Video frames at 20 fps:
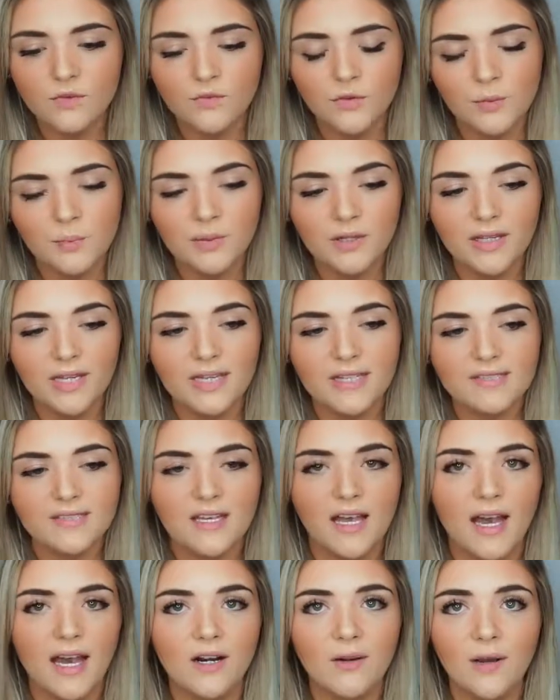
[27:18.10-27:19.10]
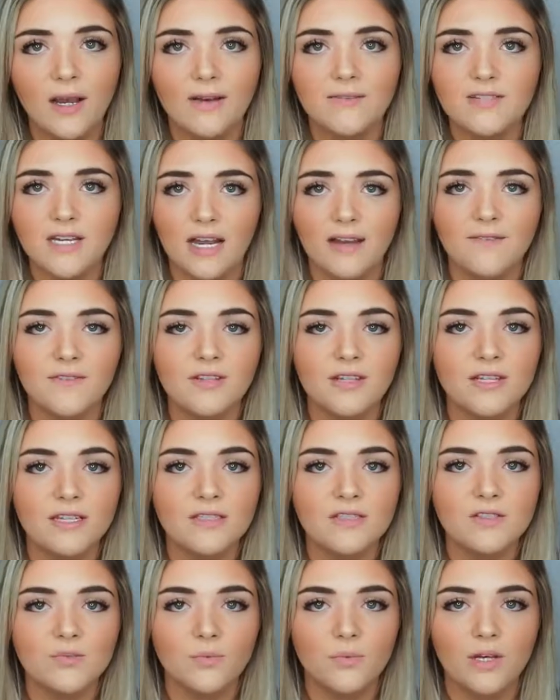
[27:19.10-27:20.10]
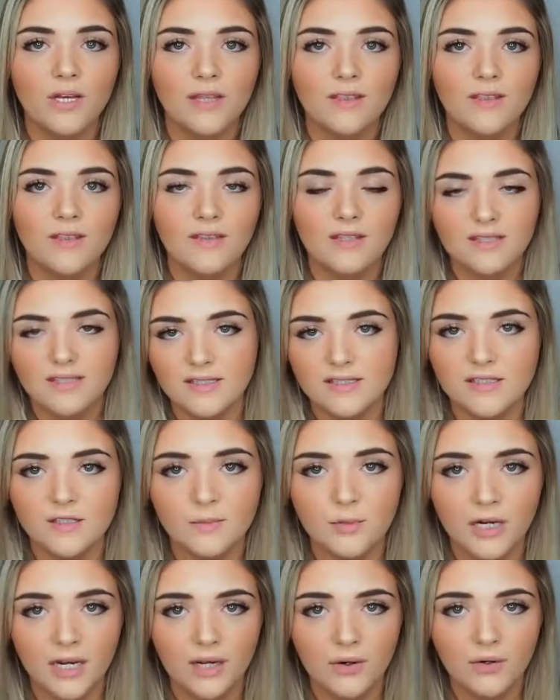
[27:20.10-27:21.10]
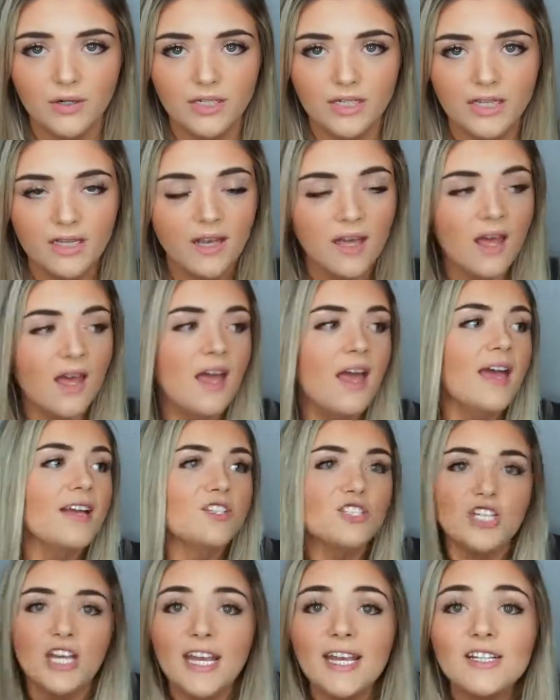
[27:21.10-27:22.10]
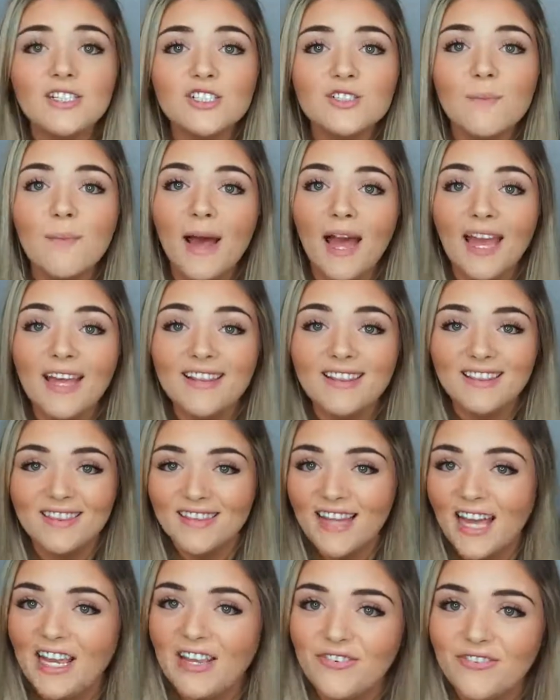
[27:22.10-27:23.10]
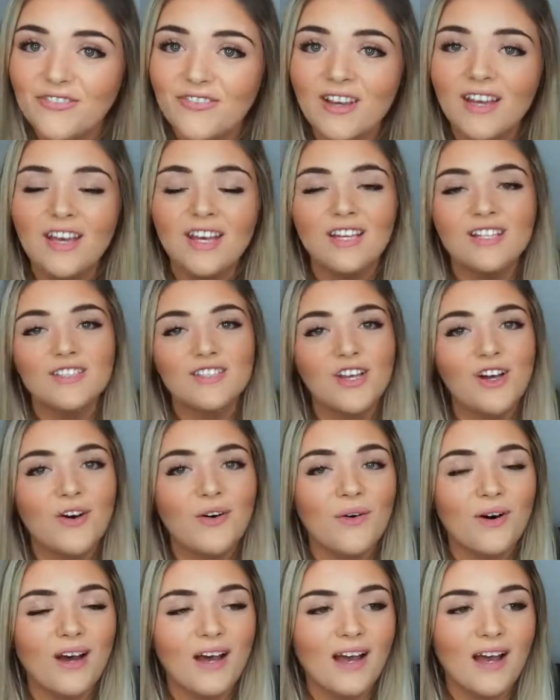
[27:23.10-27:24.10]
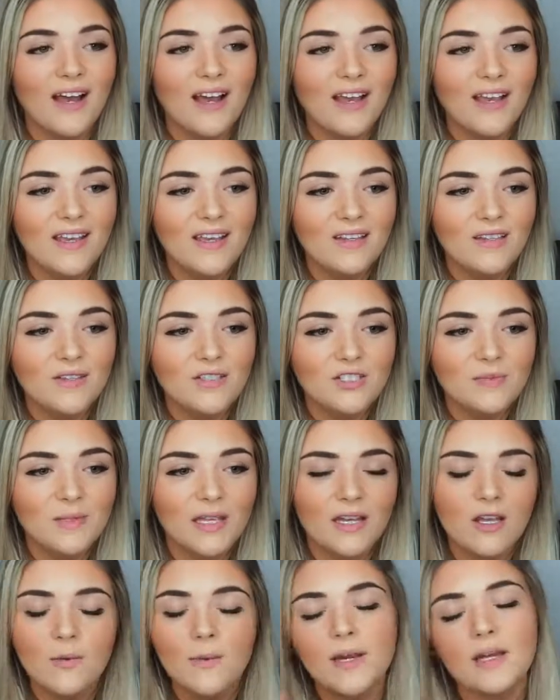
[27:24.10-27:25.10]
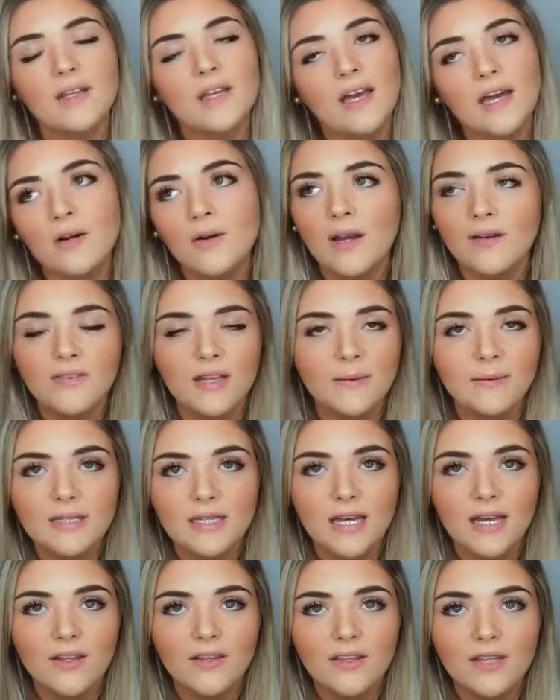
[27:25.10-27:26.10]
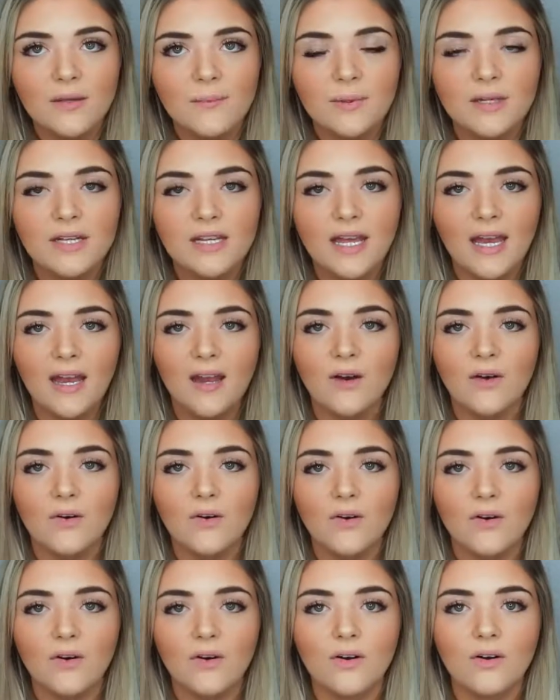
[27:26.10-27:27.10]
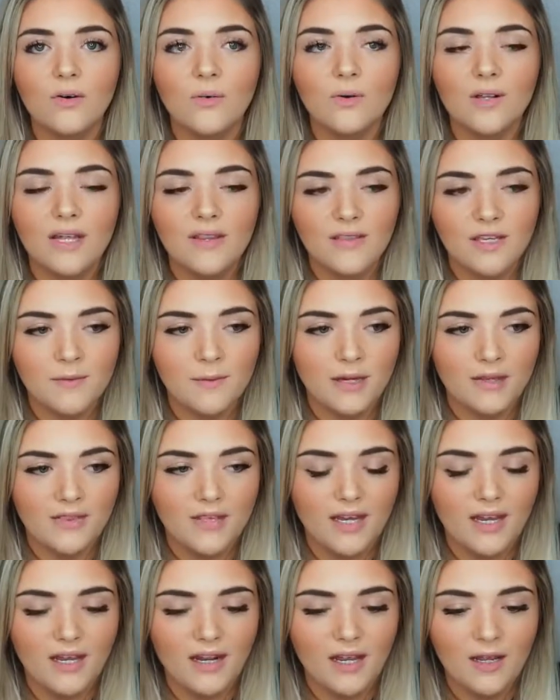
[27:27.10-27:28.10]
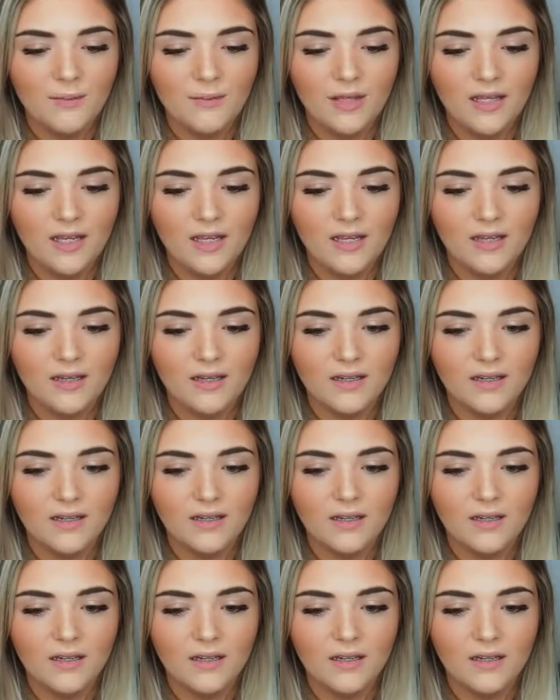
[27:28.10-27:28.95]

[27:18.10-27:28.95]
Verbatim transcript: replace I don't have time for this with this isn't a priority changed my life. So I used to be like, oh my God, like I don't have time to eat healthy. But now when I think about that, I'm like,